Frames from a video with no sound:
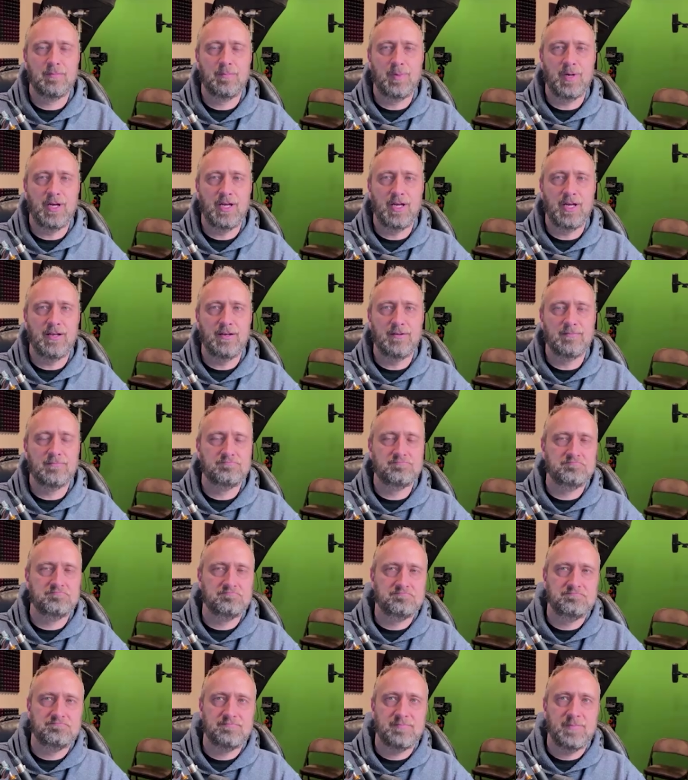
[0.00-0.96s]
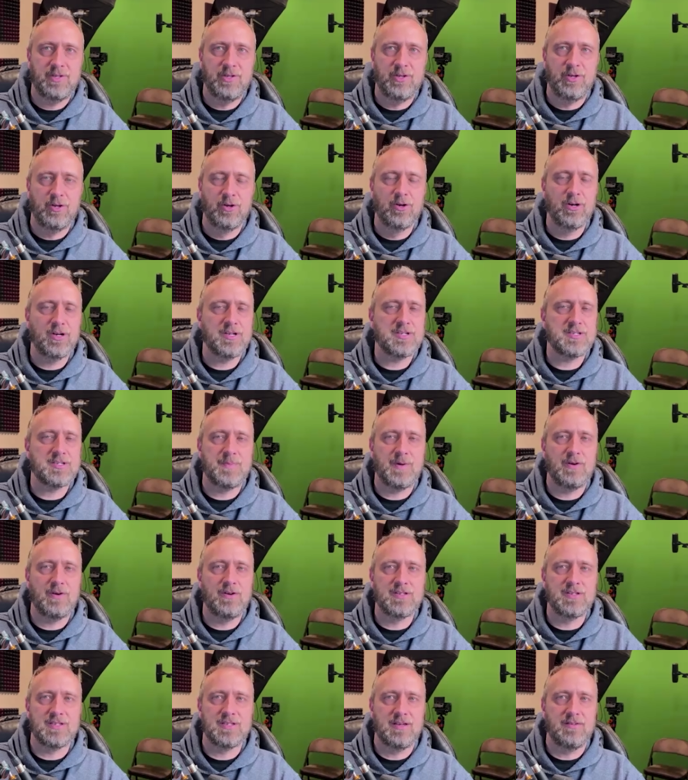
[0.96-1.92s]
but your
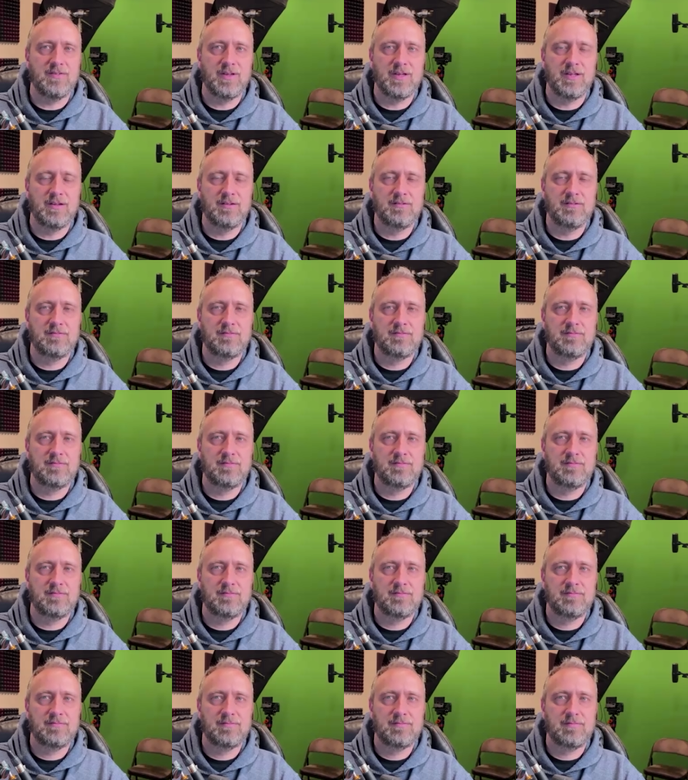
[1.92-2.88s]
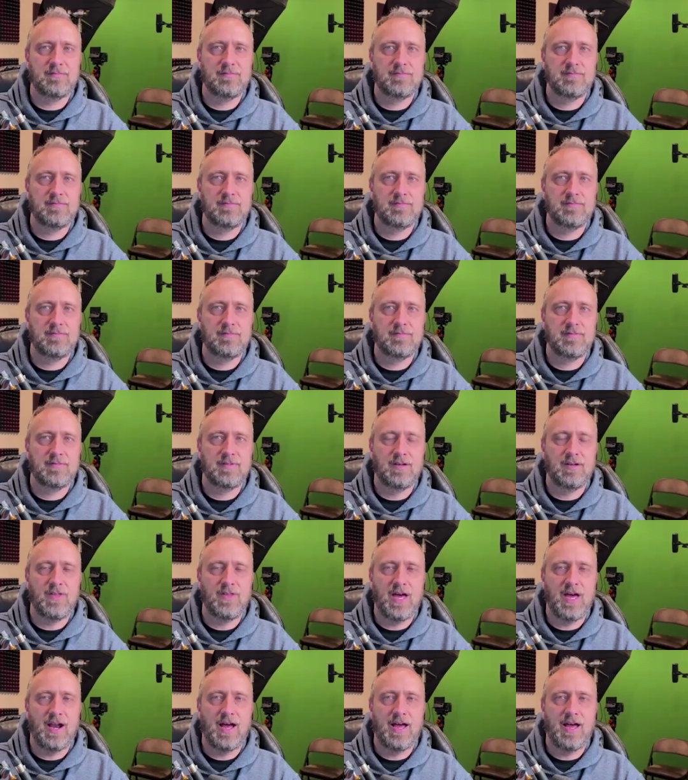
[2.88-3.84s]
experience of it,
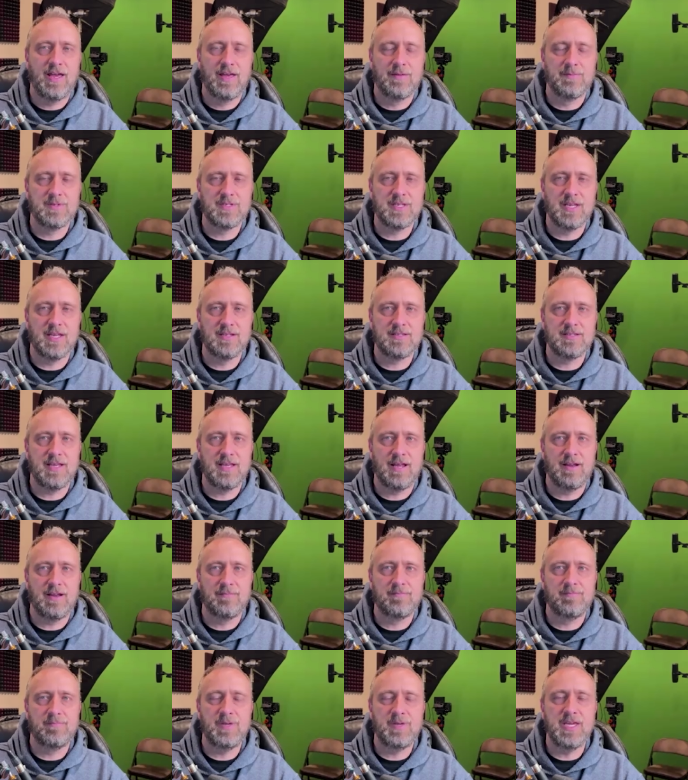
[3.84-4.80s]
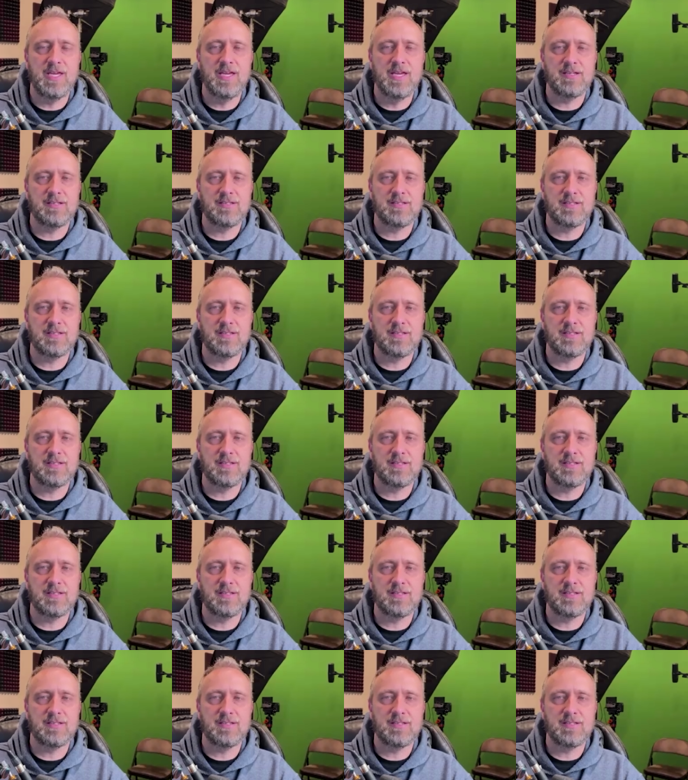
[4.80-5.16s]
of that I am sense, that being